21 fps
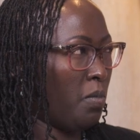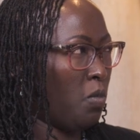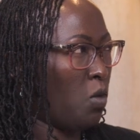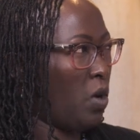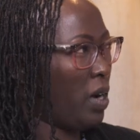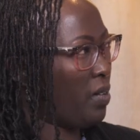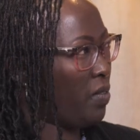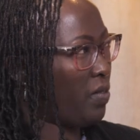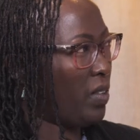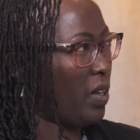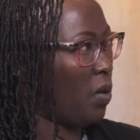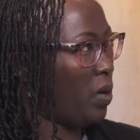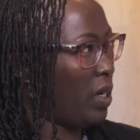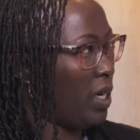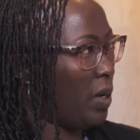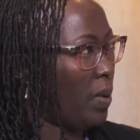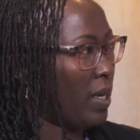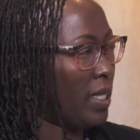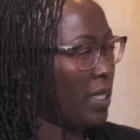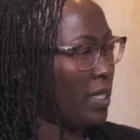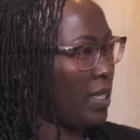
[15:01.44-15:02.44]
one of the
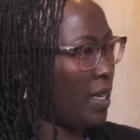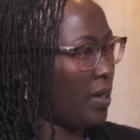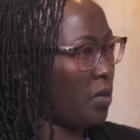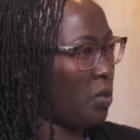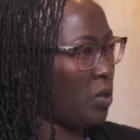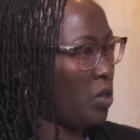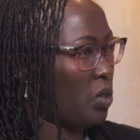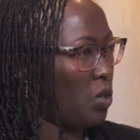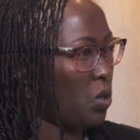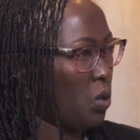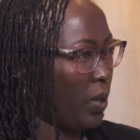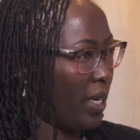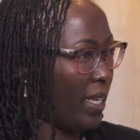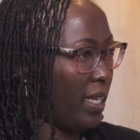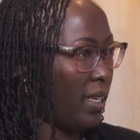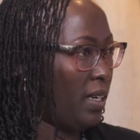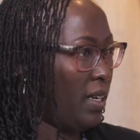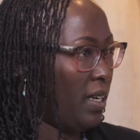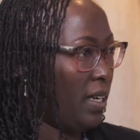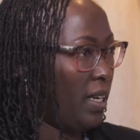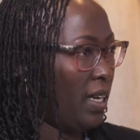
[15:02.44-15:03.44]
only ones that was doing
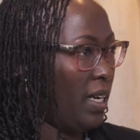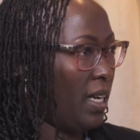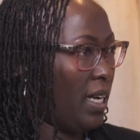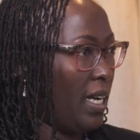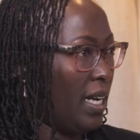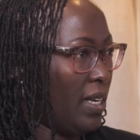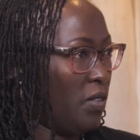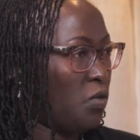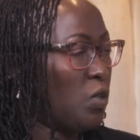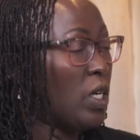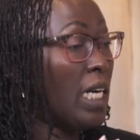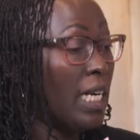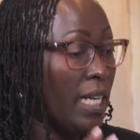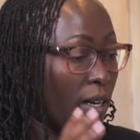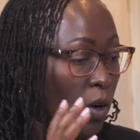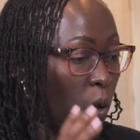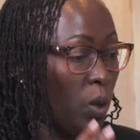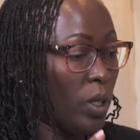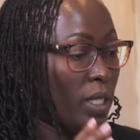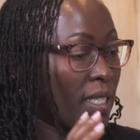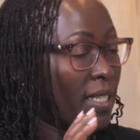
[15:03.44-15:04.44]
really
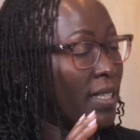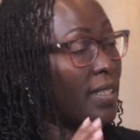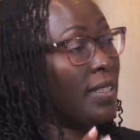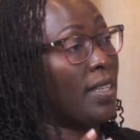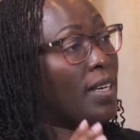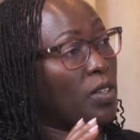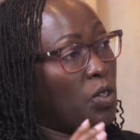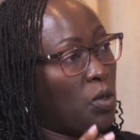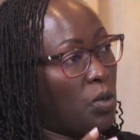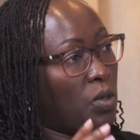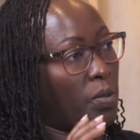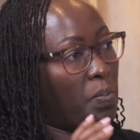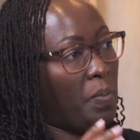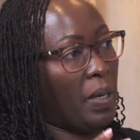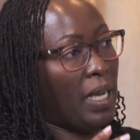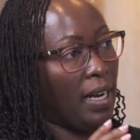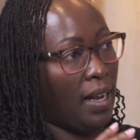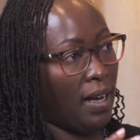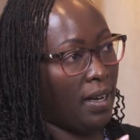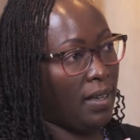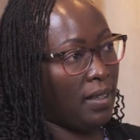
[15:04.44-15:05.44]
holding the youth
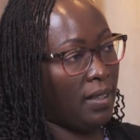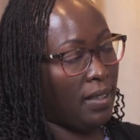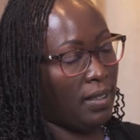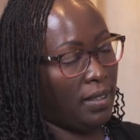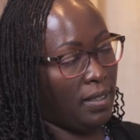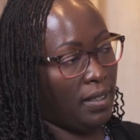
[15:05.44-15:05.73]
pillar.